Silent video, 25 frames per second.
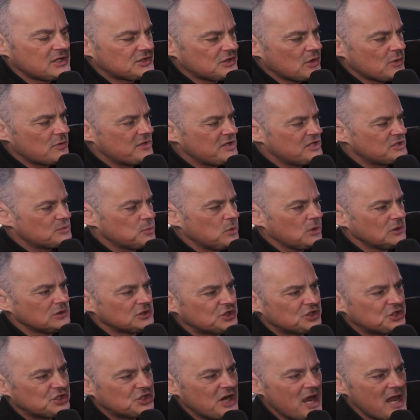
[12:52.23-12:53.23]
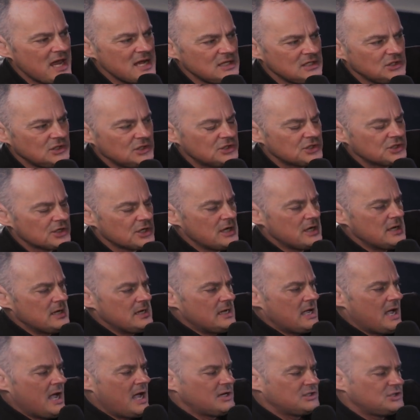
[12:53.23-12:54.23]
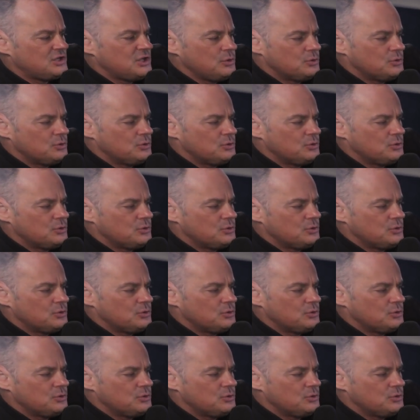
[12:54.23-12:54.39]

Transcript: So this will change as